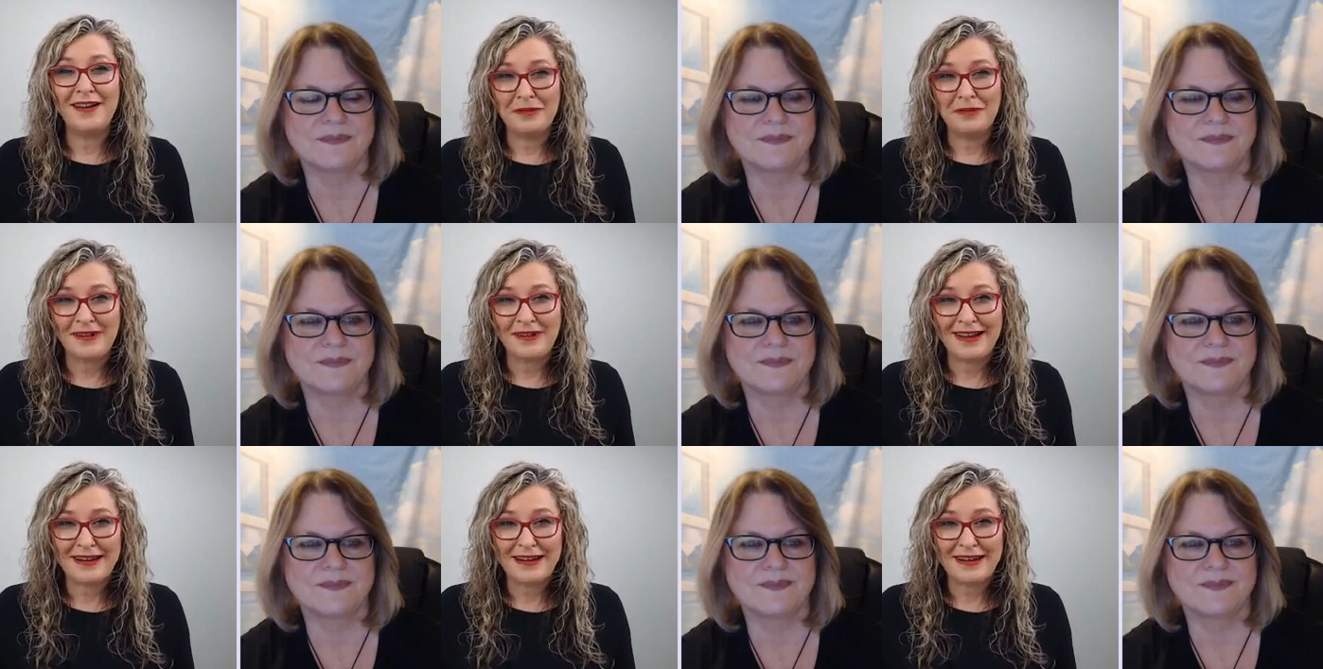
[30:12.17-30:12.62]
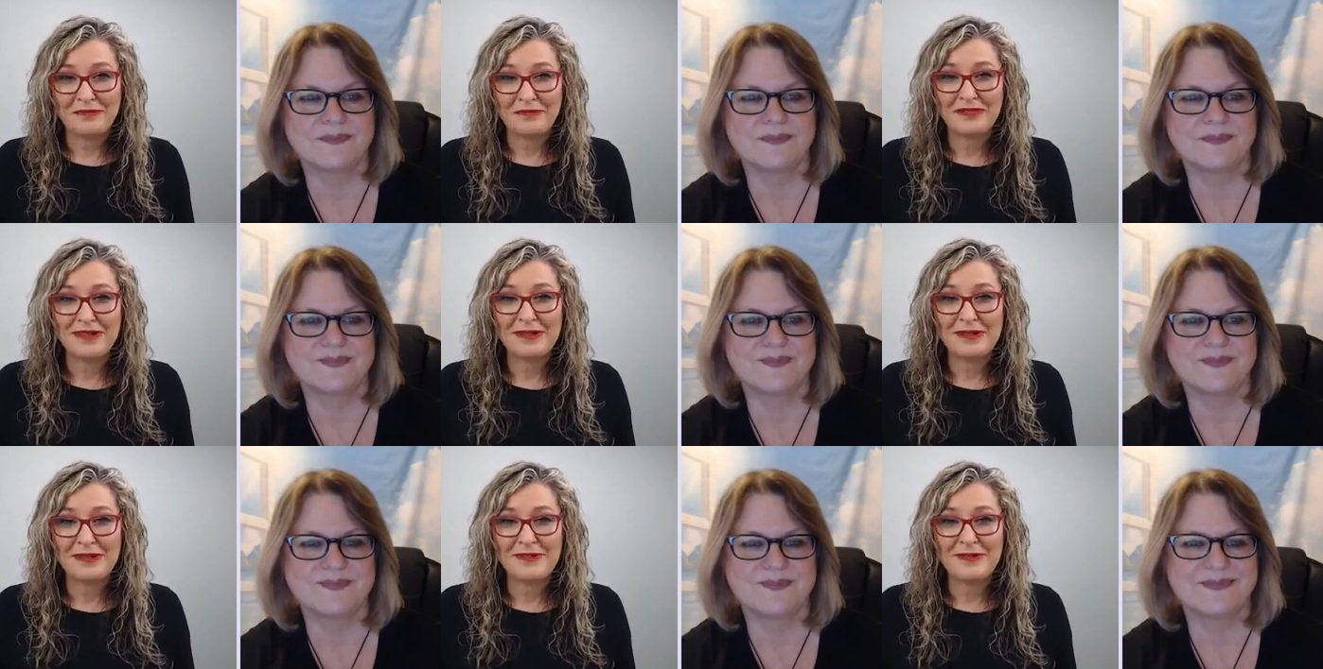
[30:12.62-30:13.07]
Speaker 1: we're pretty
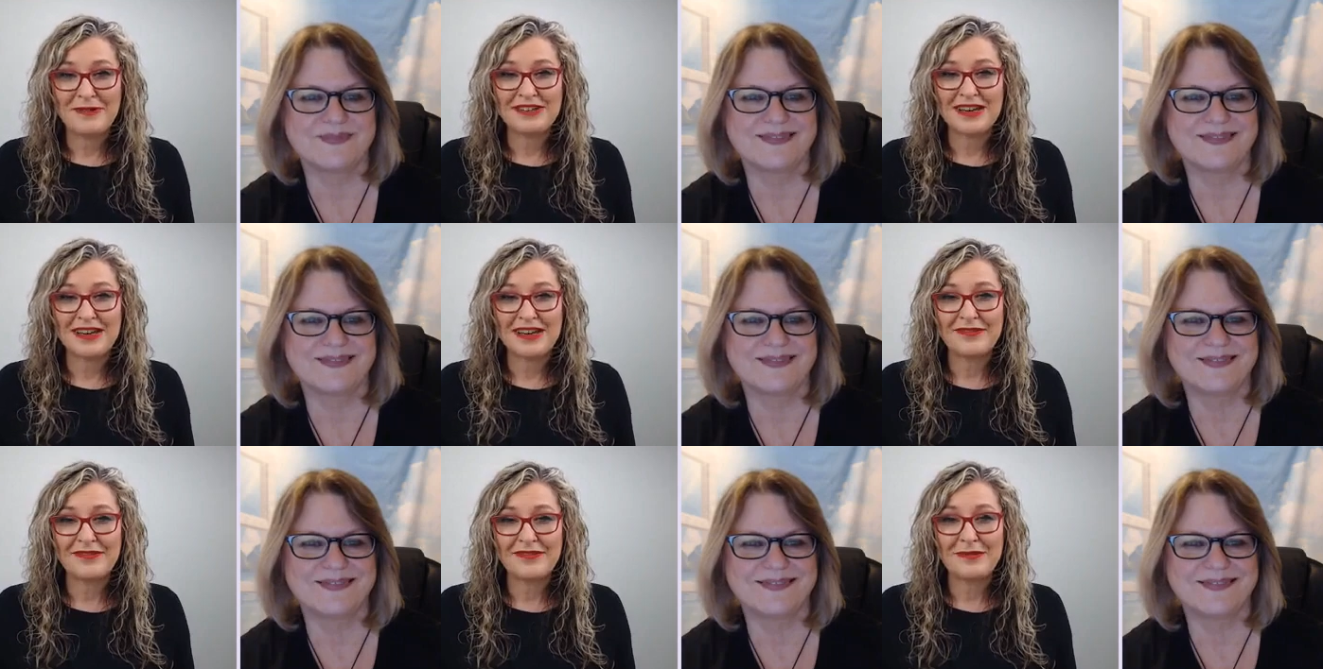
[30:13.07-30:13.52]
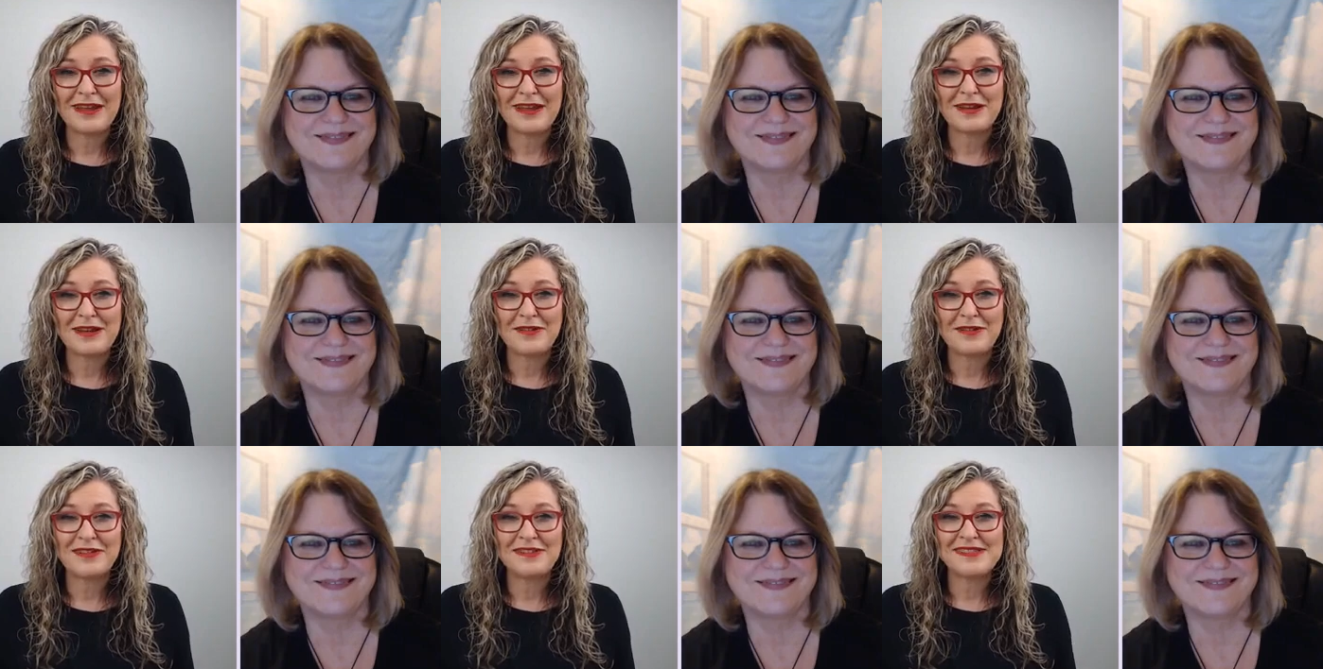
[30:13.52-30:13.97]
much everywhere,
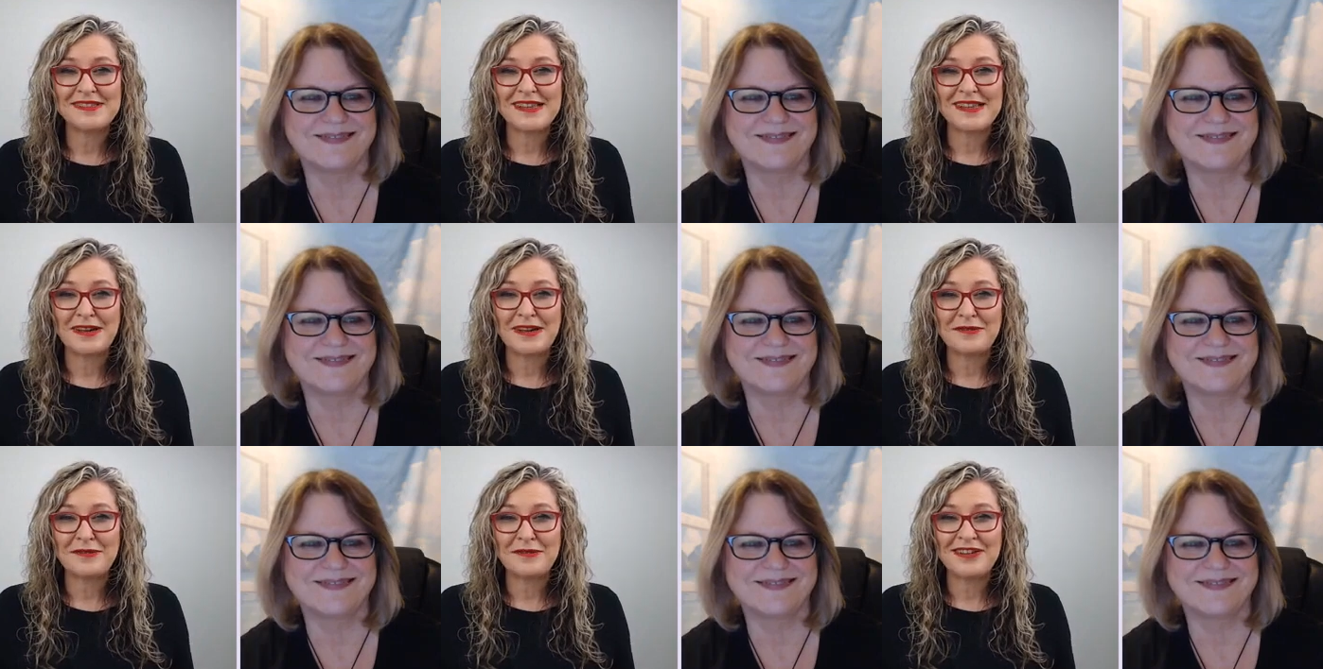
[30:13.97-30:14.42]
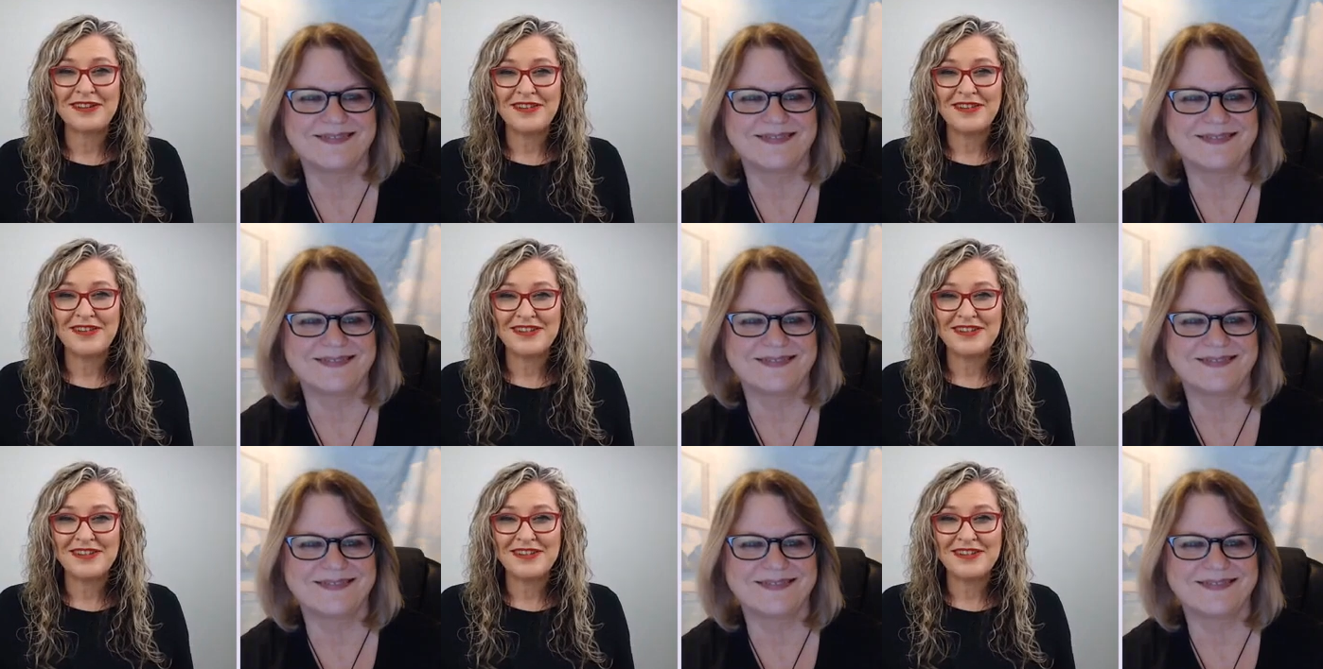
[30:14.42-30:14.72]
Rose, are we not?